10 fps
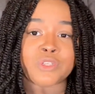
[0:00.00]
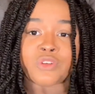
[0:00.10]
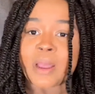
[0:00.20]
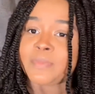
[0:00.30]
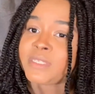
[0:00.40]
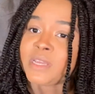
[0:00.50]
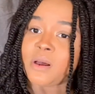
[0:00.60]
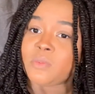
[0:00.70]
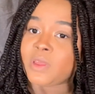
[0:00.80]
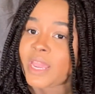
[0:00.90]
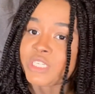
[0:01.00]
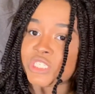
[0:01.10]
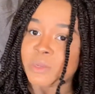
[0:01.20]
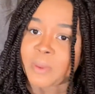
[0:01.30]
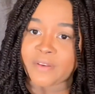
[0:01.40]
drop some
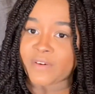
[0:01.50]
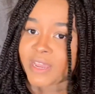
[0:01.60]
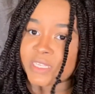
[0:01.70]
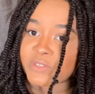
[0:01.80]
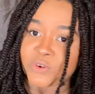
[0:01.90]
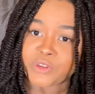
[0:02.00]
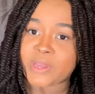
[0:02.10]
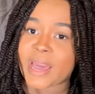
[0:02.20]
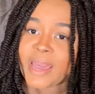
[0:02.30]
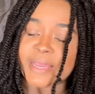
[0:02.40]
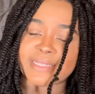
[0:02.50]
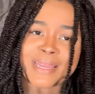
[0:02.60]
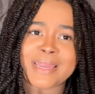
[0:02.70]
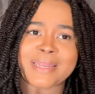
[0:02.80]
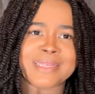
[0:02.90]
relationship advice for you guys.
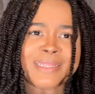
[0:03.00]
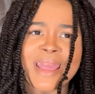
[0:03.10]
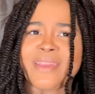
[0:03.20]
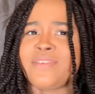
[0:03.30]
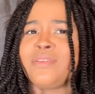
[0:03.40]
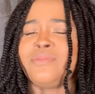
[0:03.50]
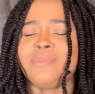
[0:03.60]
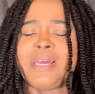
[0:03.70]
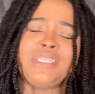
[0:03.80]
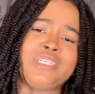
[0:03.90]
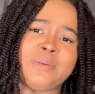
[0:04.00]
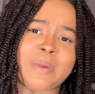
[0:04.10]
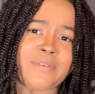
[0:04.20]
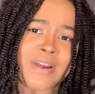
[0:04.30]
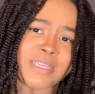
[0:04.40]
And it's not even relationship
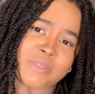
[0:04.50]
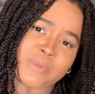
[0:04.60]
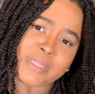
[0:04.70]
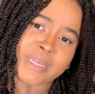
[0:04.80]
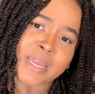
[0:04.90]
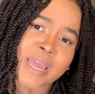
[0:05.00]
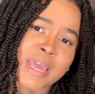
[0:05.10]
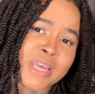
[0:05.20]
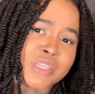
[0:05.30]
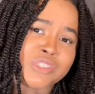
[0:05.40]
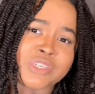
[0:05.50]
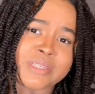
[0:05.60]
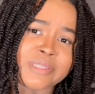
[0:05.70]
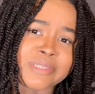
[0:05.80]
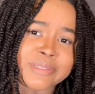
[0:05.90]
advice really,
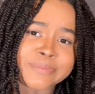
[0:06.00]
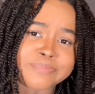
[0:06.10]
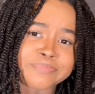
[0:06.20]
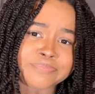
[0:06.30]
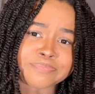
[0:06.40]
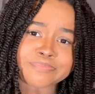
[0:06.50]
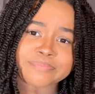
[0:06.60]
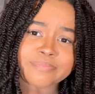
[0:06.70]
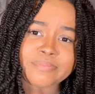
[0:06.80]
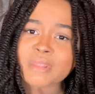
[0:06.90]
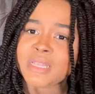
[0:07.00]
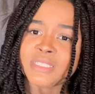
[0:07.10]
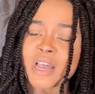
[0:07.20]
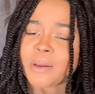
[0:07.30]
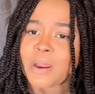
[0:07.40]
just
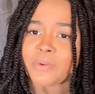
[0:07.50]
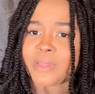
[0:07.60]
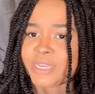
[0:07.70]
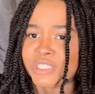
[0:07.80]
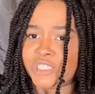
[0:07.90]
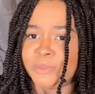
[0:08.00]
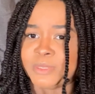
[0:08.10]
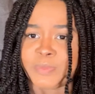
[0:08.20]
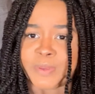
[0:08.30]
talk about relationships